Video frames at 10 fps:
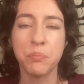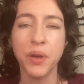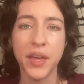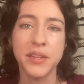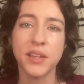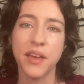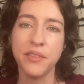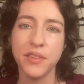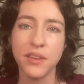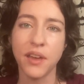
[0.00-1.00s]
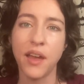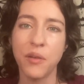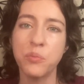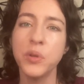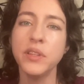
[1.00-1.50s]
but I think I
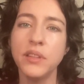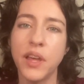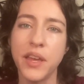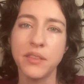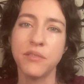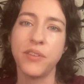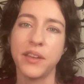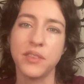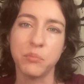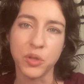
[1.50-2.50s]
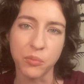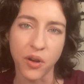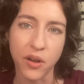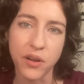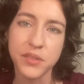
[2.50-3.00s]
really like the fact that Bill
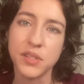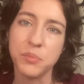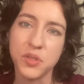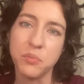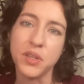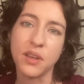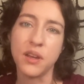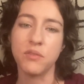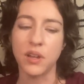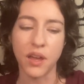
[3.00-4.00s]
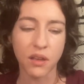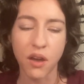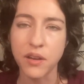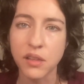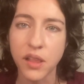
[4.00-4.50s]
Maher seems to be a kind of an
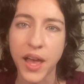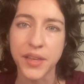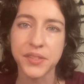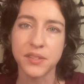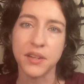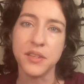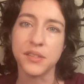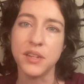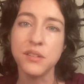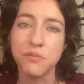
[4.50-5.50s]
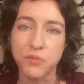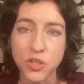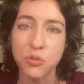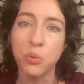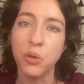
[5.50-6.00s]
iconoclast, and he's an
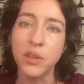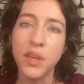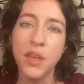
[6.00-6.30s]
individual,